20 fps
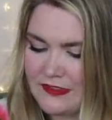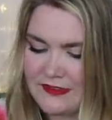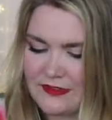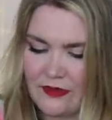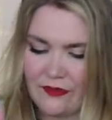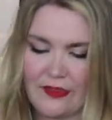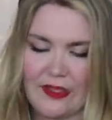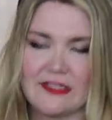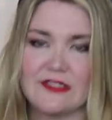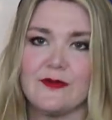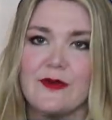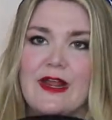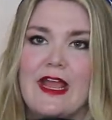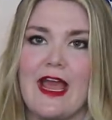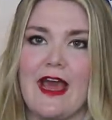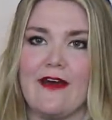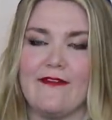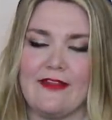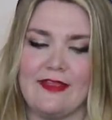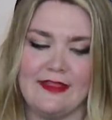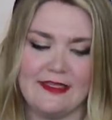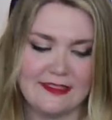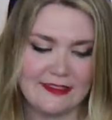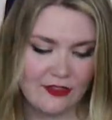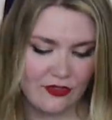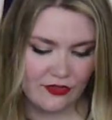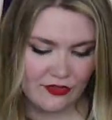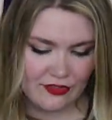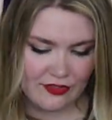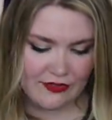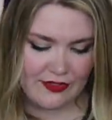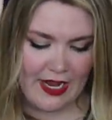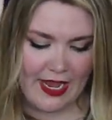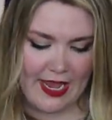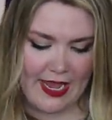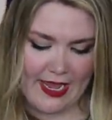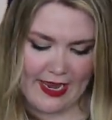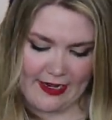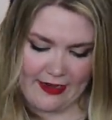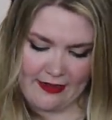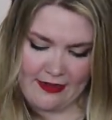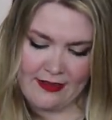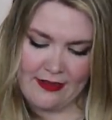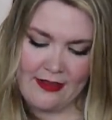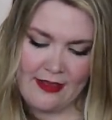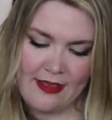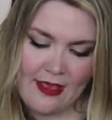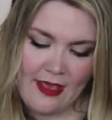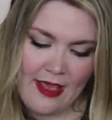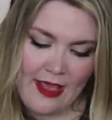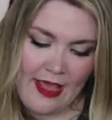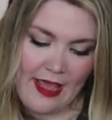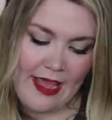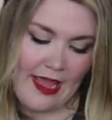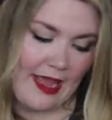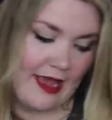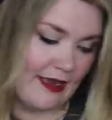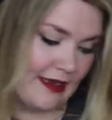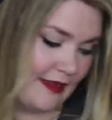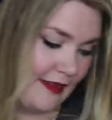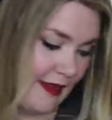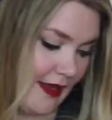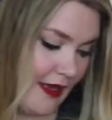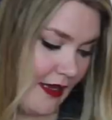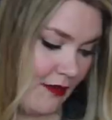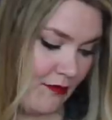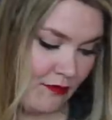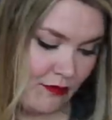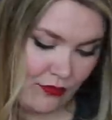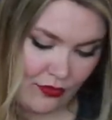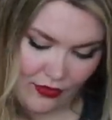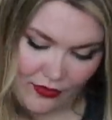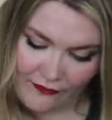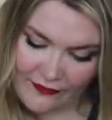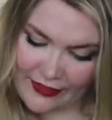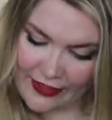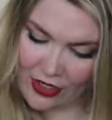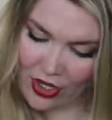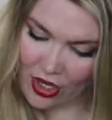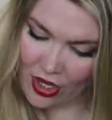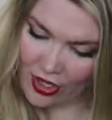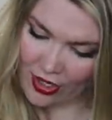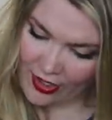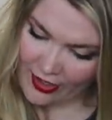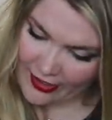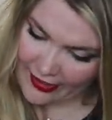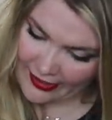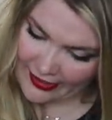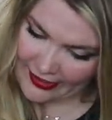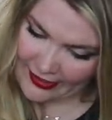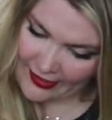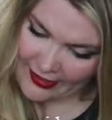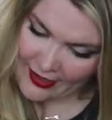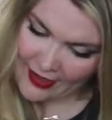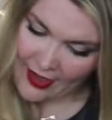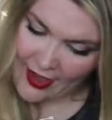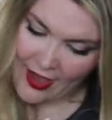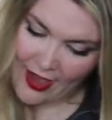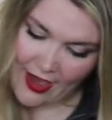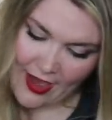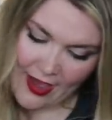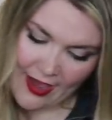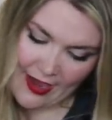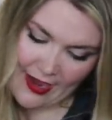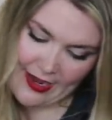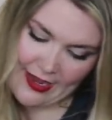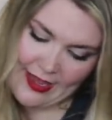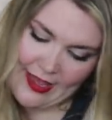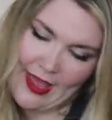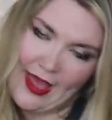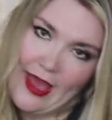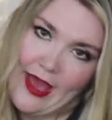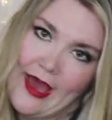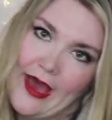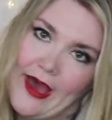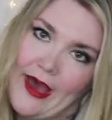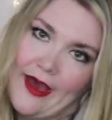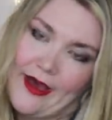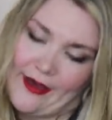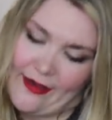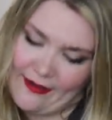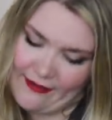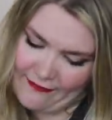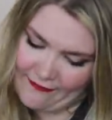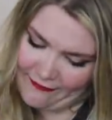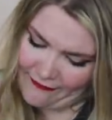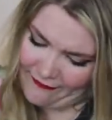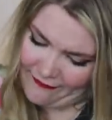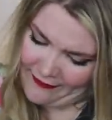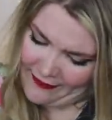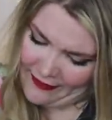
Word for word: So that's what I have in this little doodad. And then moving on, I have